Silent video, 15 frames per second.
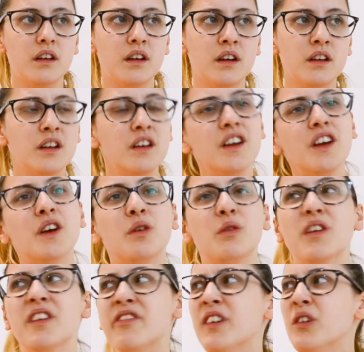I don't know,
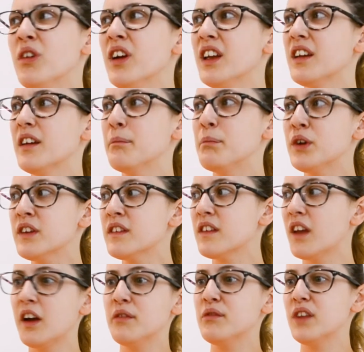I feel like, because
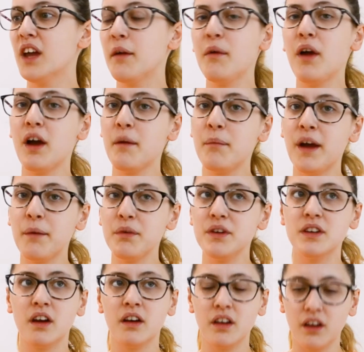I'm happy,
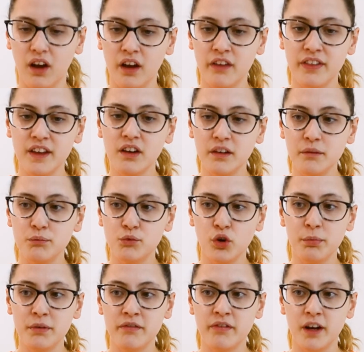I think I grew up
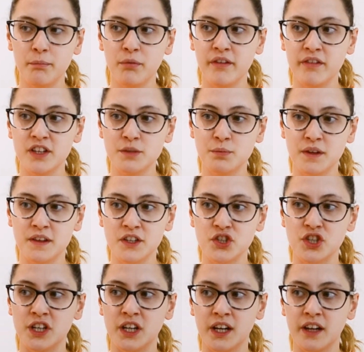in a very privileged
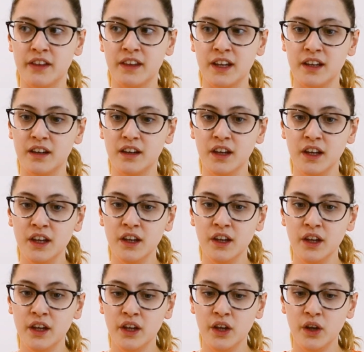position, and I think
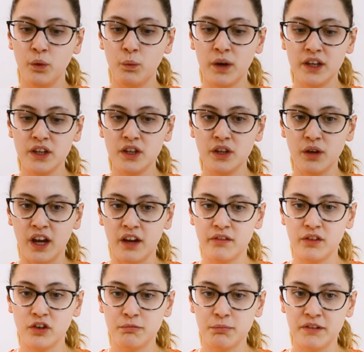when you have
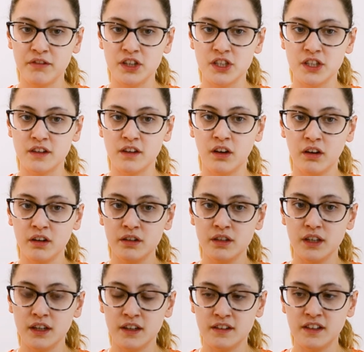a lot of privilege,
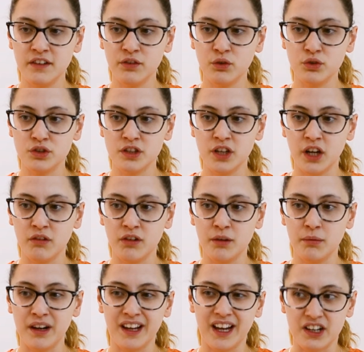it's difficult to turn around
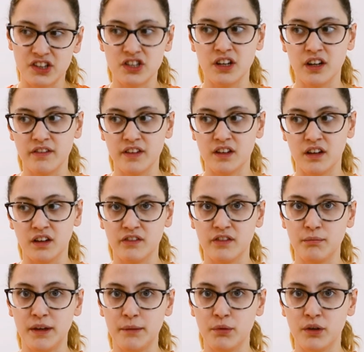when like, actually life is hard for
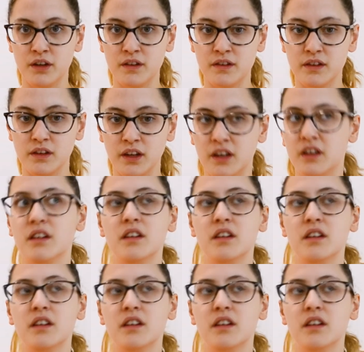me, because like,